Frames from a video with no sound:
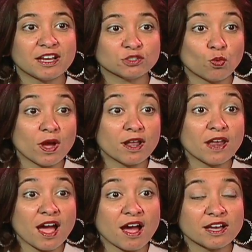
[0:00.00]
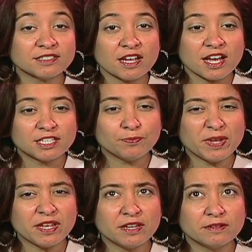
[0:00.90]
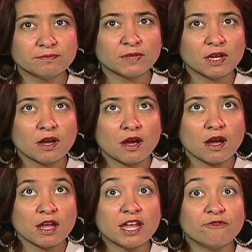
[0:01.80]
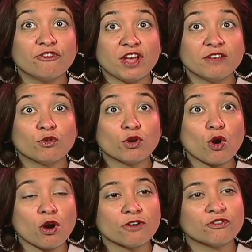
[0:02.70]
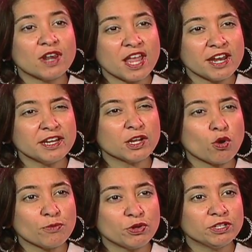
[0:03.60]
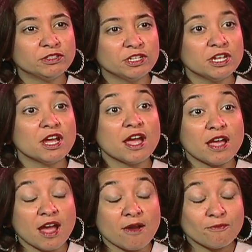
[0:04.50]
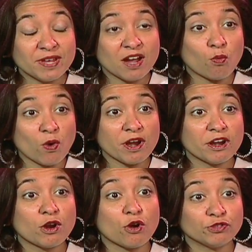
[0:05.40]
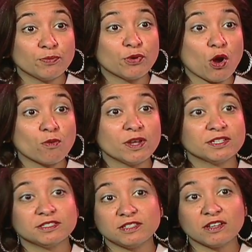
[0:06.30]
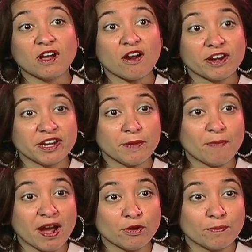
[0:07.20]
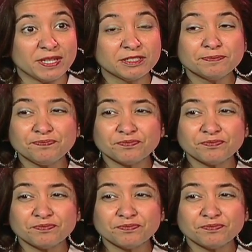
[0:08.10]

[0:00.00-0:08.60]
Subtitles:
as well as has been in favor of letting the community be aware of the problems that are in the environment.